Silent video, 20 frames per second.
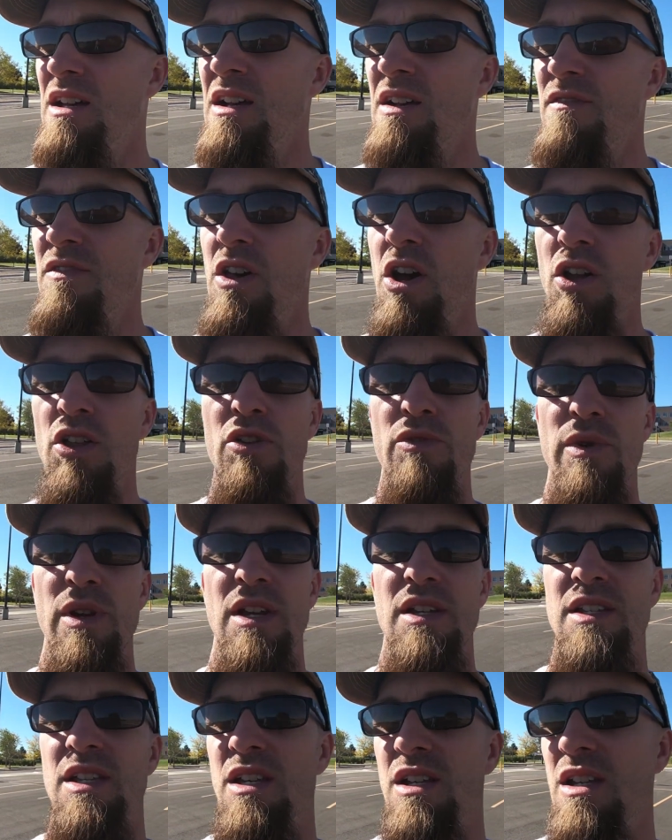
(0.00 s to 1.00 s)
the other
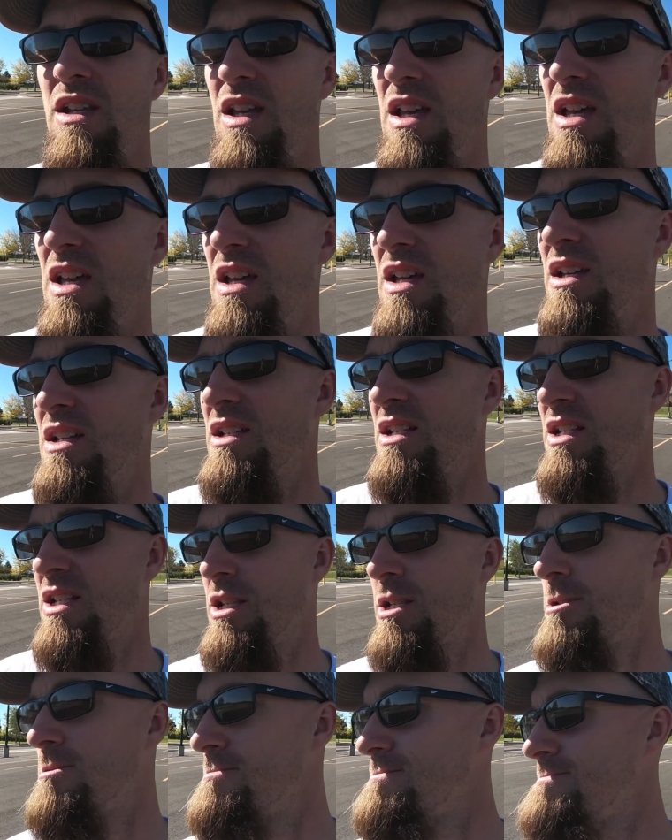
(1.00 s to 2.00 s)
reason is
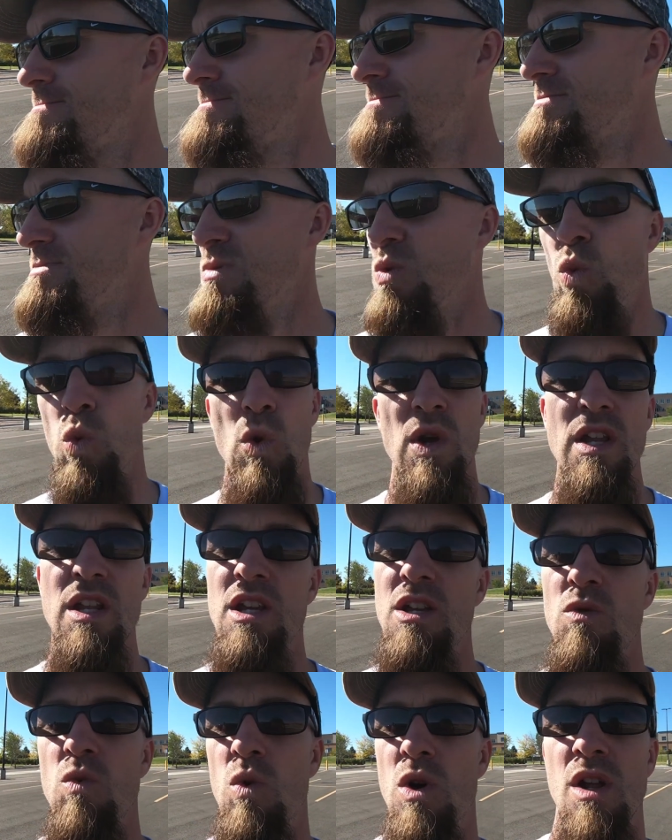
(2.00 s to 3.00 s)
we
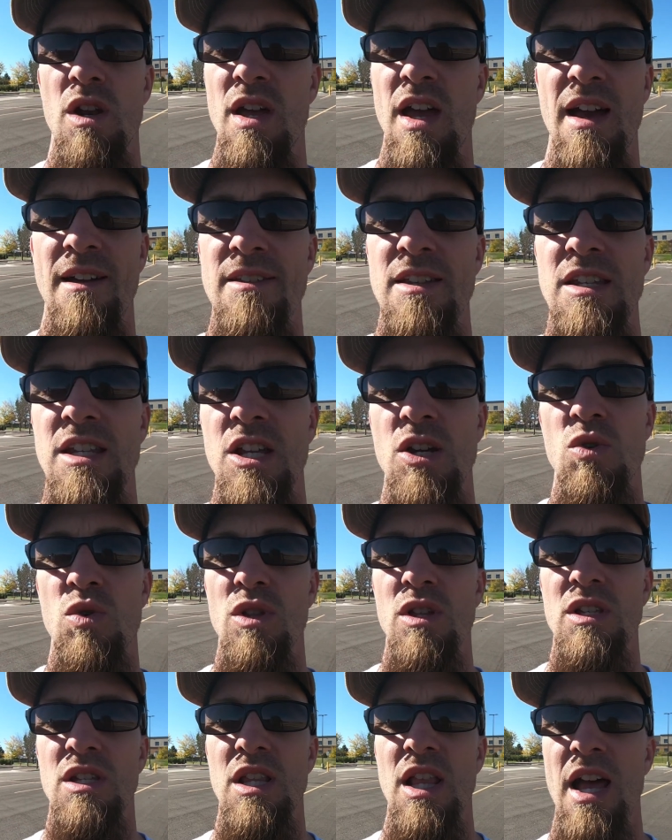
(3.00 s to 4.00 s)
didn't want to have to deal with
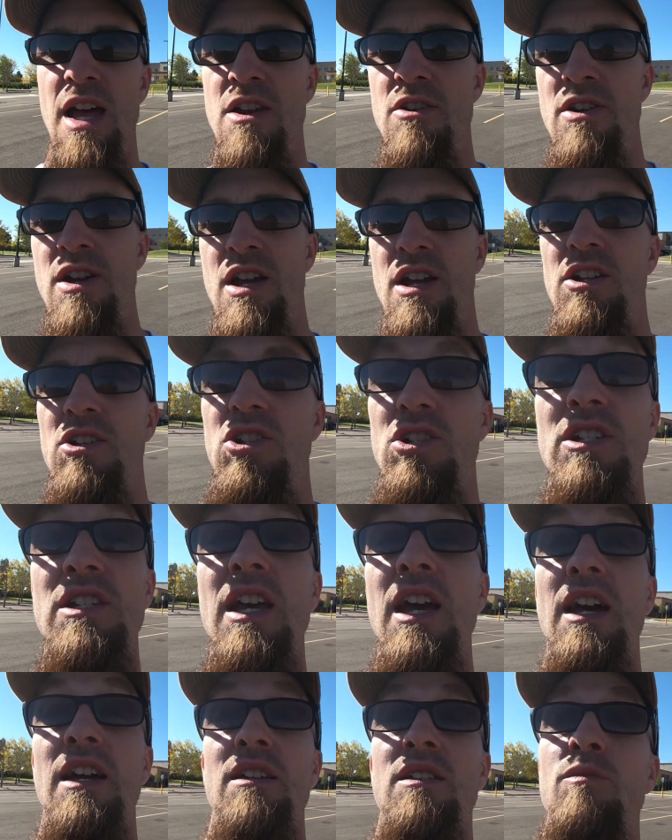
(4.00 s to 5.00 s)
a slider hitch.
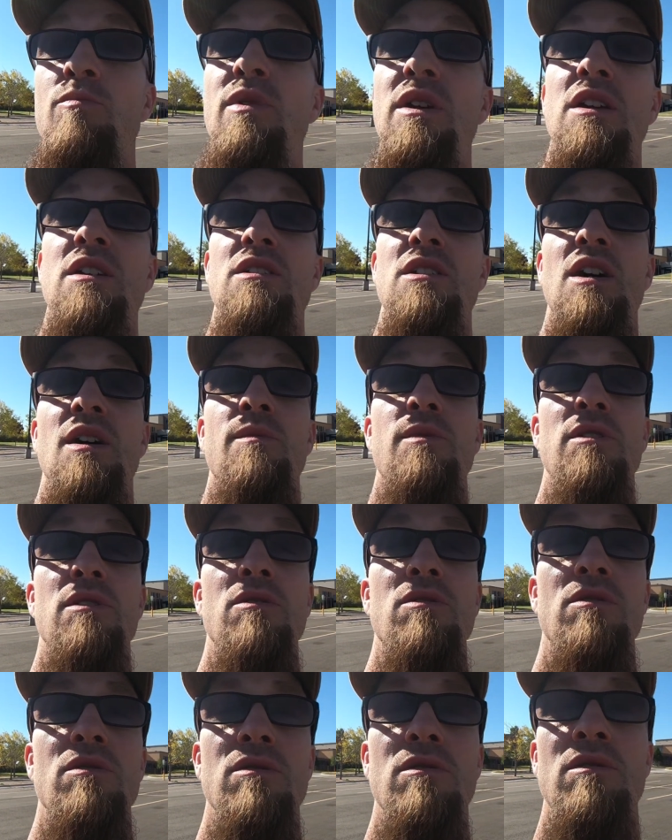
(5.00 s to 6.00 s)
Yes,
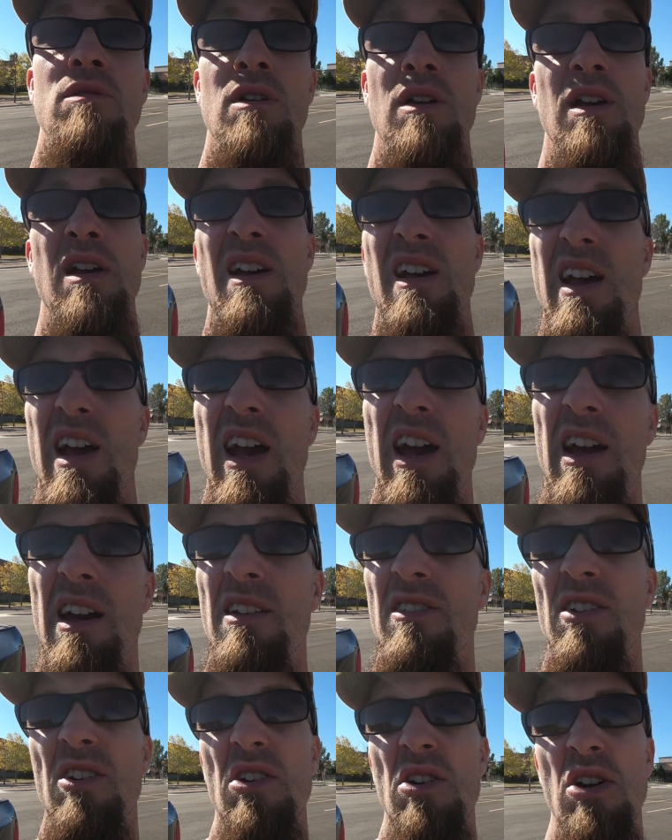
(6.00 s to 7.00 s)
B&W
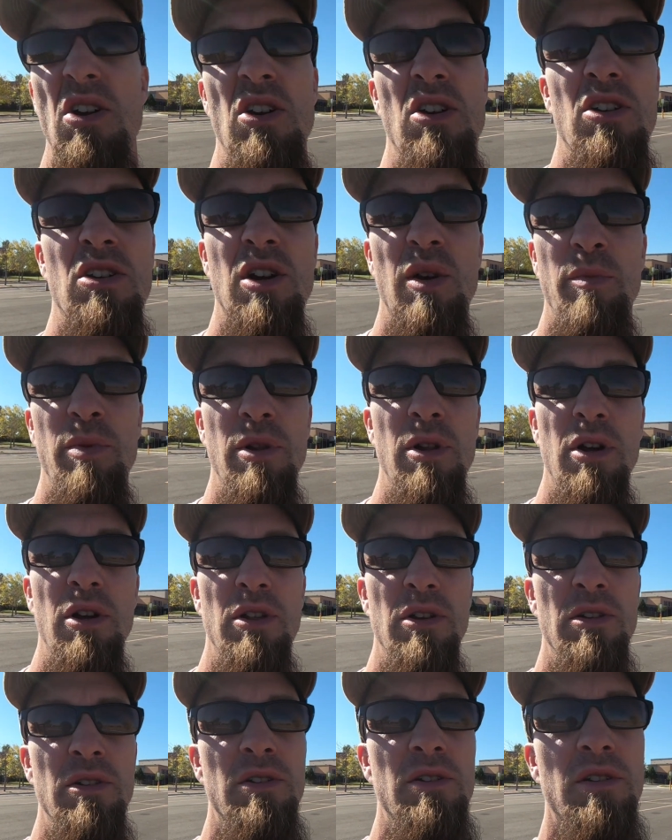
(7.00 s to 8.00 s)
and there are a couple
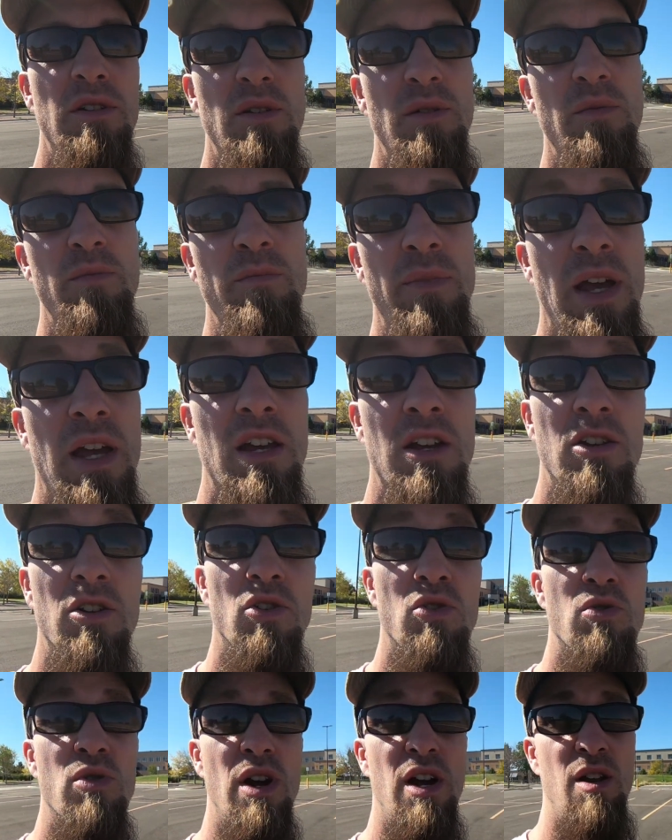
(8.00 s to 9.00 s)
others make an
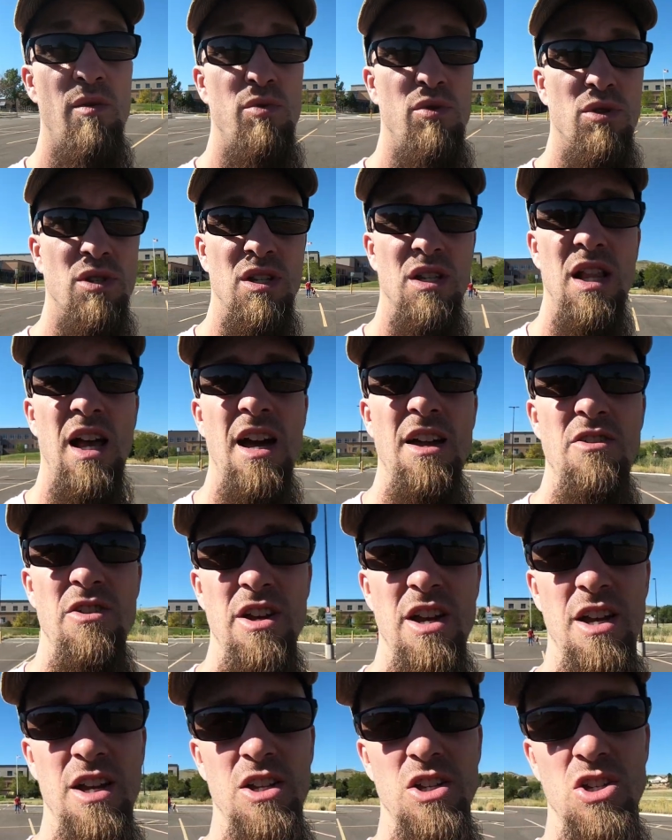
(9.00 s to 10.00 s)
incredible slider
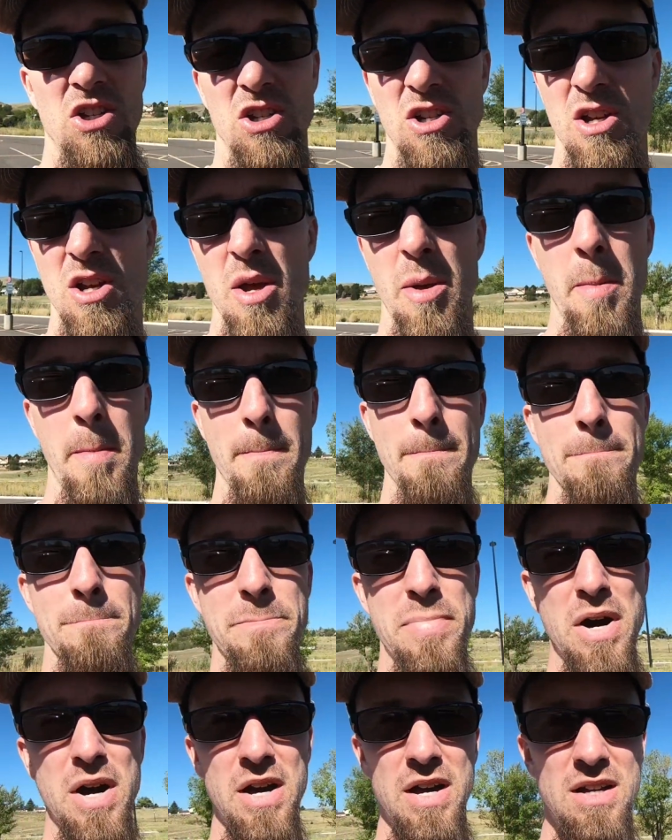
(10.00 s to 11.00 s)
hitch,
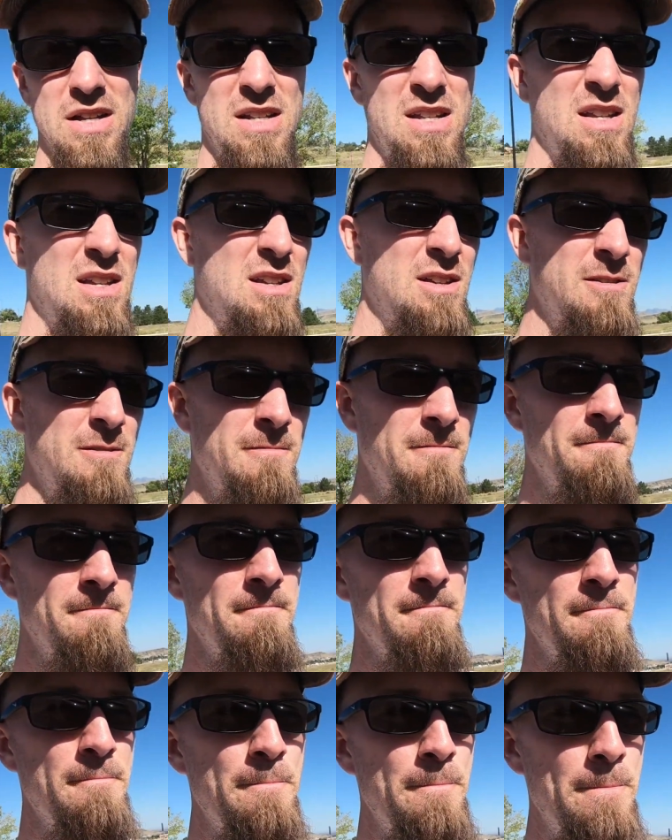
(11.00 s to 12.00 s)
but
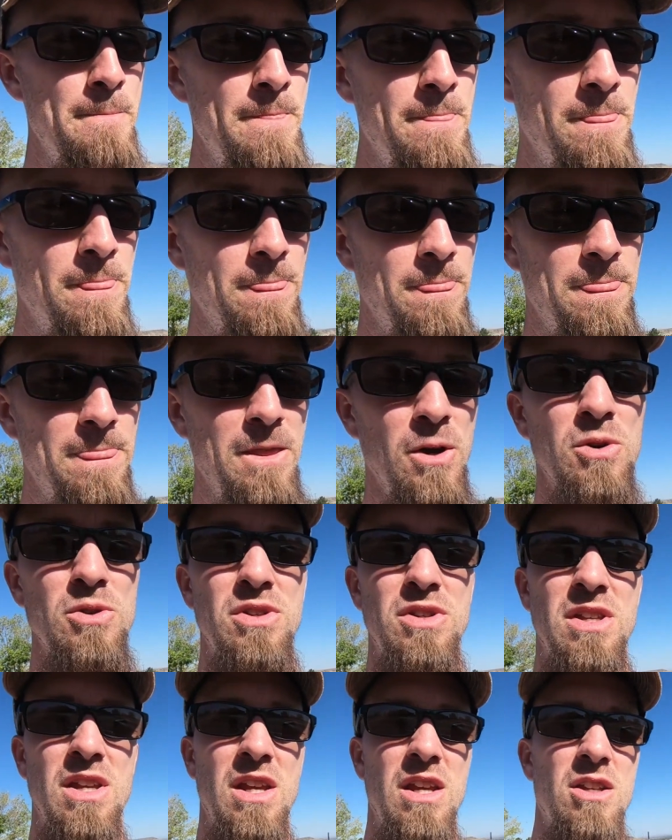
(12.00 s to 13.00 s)

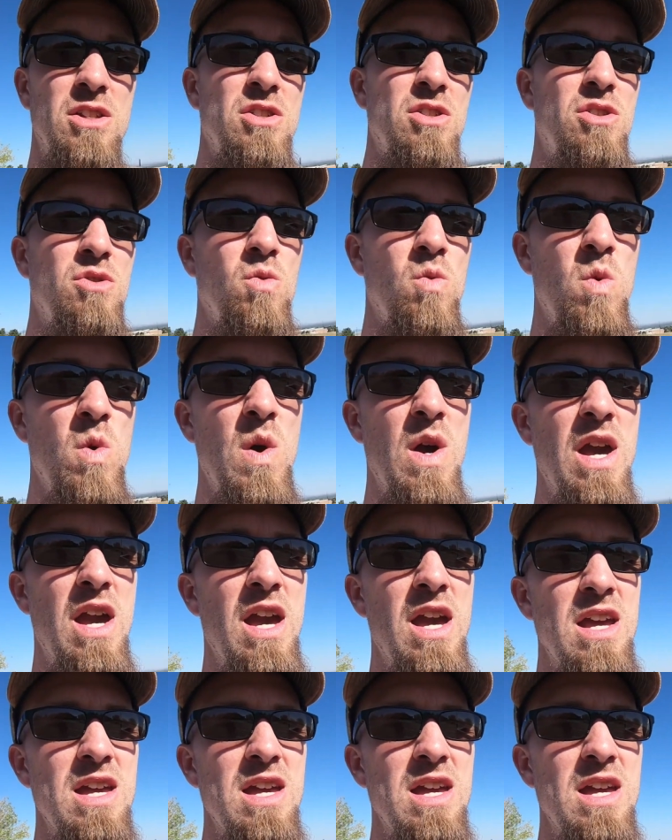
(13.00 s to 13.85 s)
those things weigh